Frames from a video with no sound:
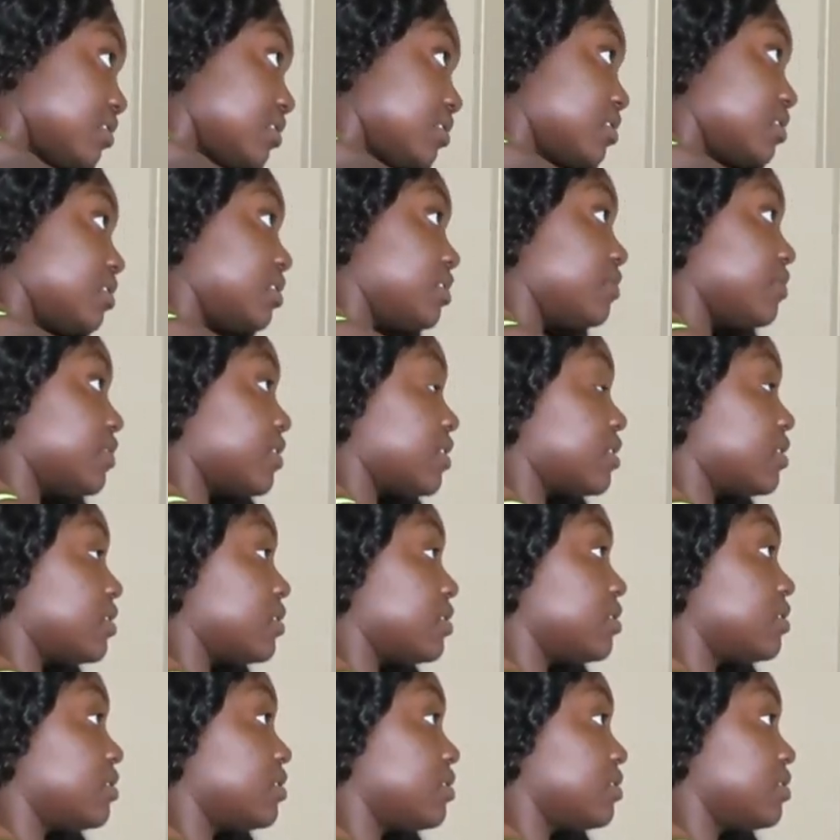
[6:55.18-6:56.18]

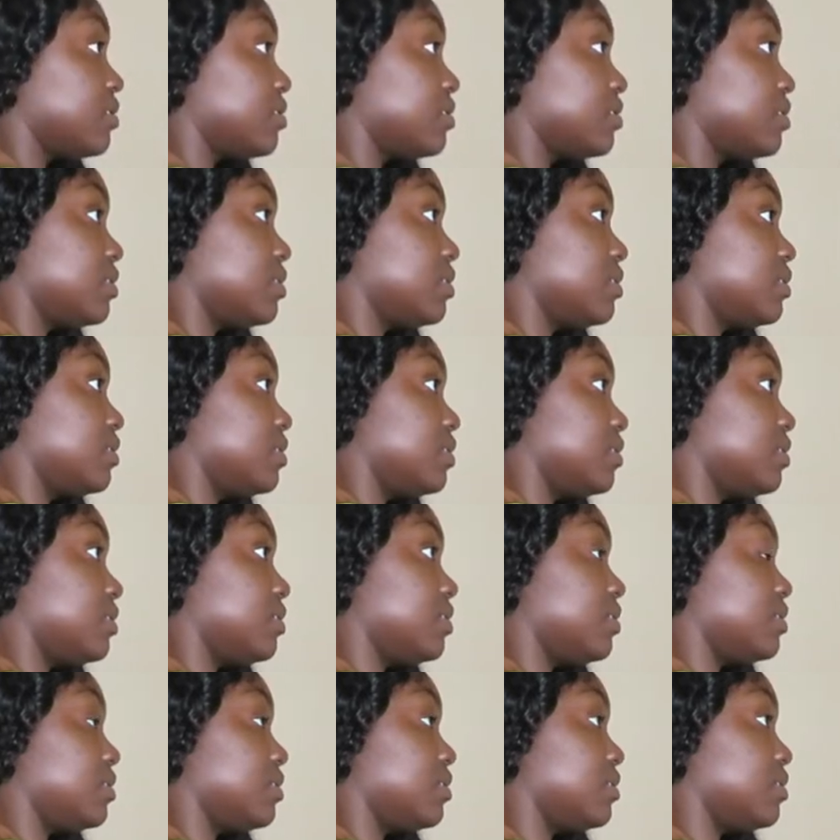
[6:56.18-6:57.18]

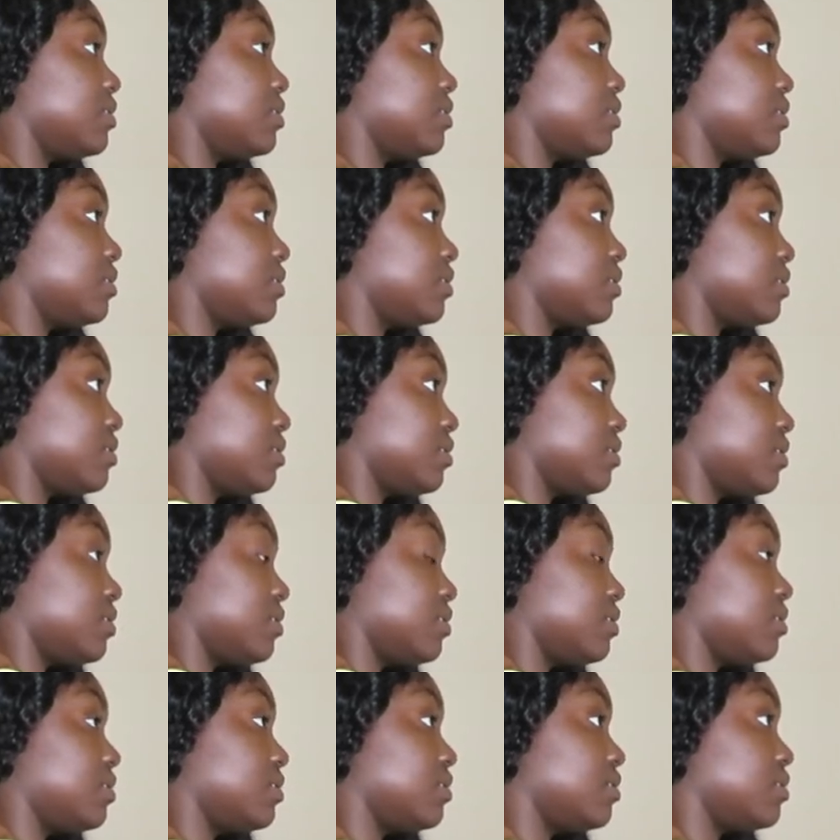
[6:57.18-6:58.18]

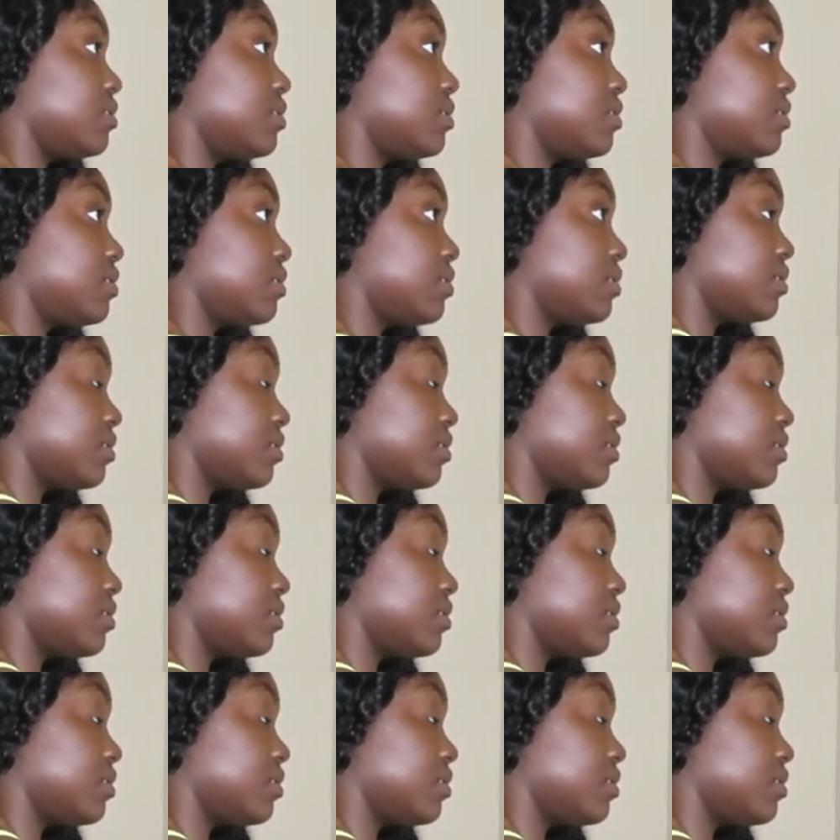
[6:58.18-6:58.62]
Nobody speaks.